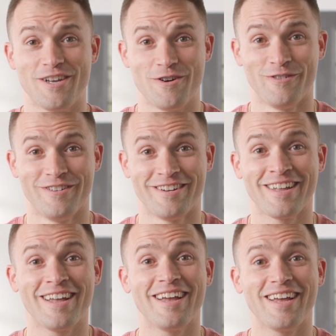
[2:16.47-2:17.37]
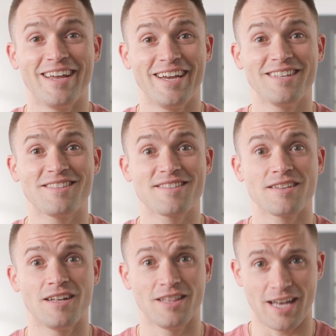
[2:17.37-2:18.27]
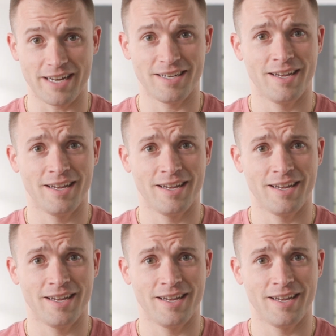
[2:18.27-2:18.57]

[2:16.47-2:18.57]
know, it's a lot.